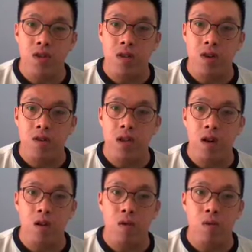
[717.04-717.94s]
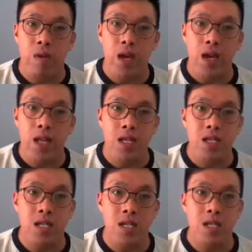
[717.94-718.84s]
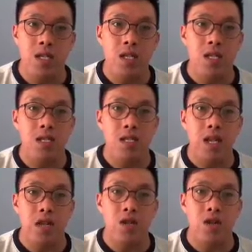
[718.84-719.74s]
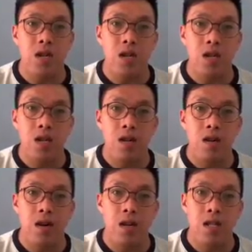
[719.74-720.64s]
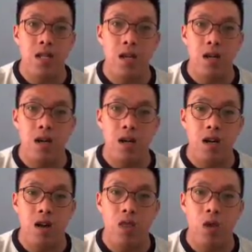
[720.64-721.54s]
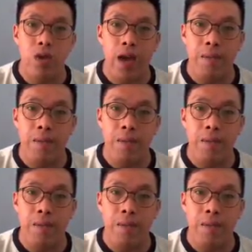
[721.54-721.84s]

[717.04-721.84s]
is already ongoing, and this is centric, right? The condo that I